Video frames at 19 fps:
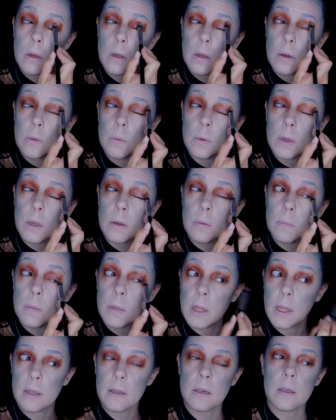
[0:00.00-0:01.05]
And we can
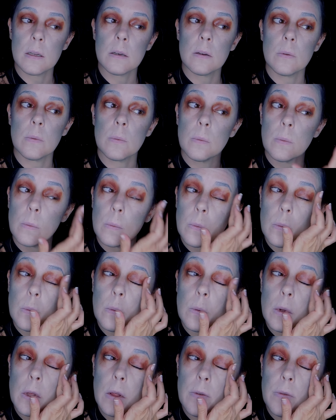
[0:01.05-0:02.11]
blend it
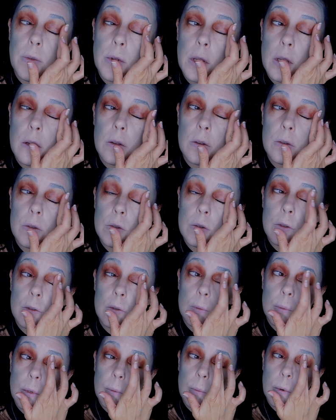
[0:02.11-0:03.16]
with the fingers because
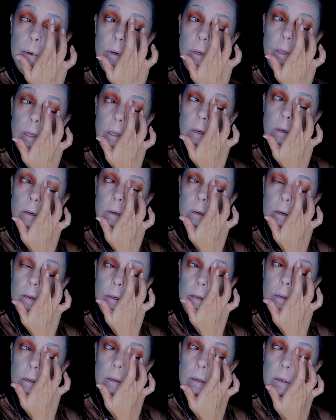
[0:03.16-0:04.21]
we're working
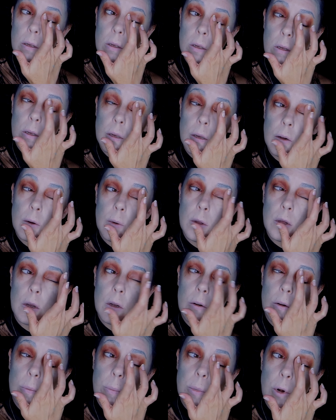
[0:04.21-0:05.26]
with the
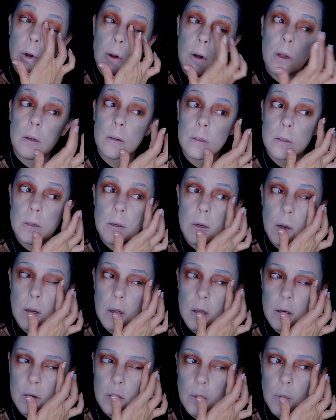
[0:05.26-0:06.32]
cream product.
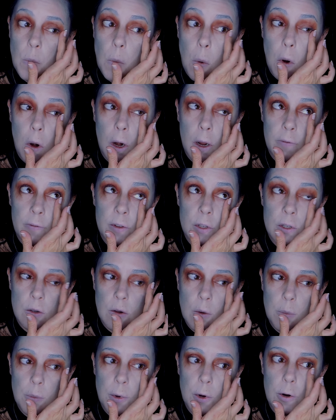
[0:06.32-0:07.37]
Don't worry if it's
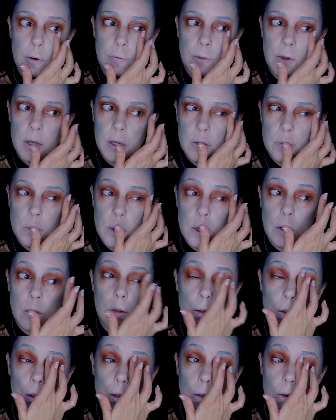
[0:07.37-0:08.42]
not perfect. We're
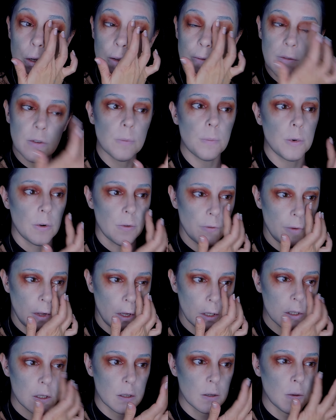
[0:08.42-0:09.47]
not looking for
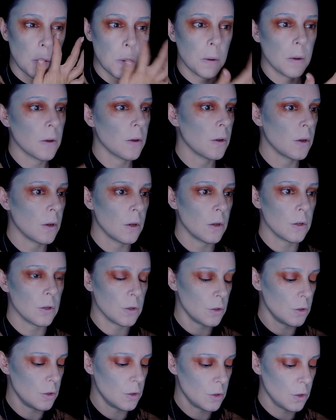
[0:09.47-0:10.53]
perfect.
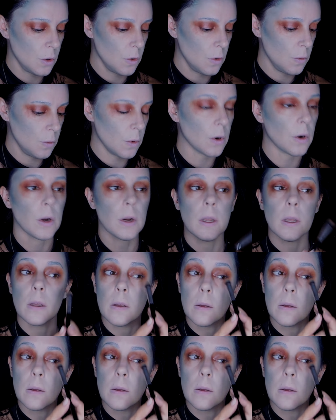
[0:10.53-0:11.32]
Don't worry.